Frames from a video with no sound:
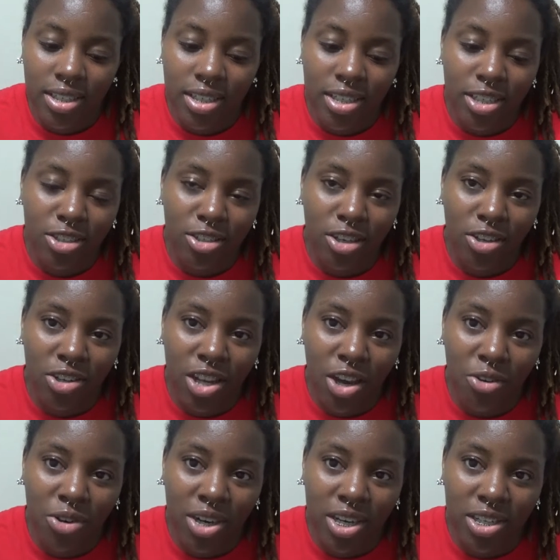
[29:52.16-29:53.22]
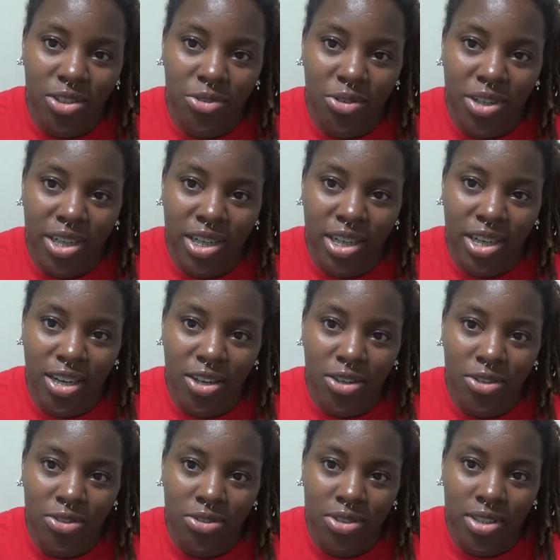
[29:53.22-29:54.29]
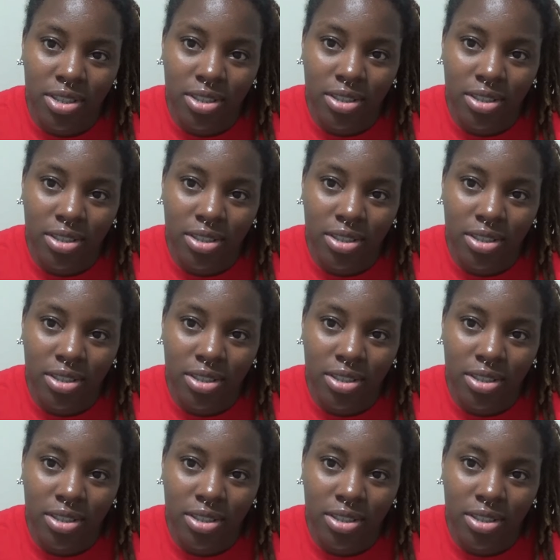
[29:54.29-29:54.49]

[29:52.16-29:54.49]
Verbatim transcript: And you know directly where it goes.